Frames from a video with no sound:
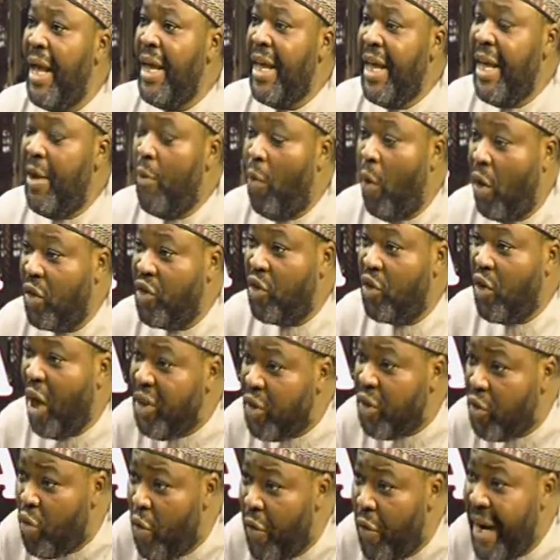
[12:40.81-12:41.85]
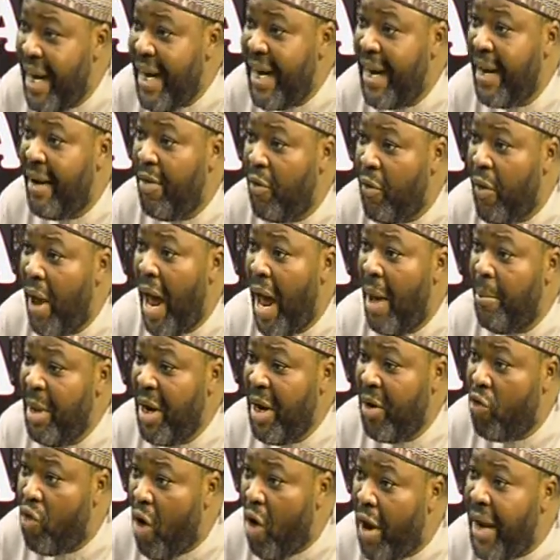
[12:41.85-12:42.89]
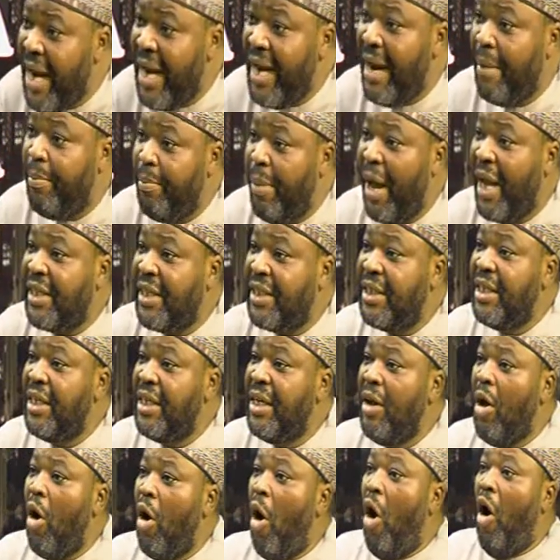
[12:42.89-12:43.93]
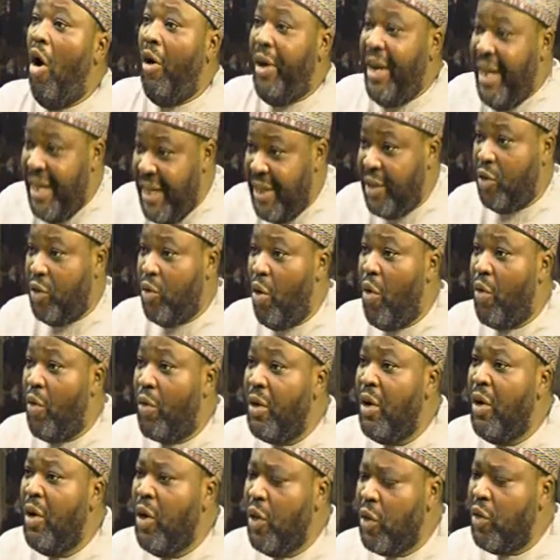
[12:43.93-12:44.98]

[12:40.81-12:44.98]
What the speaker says: He was just running the party on his own.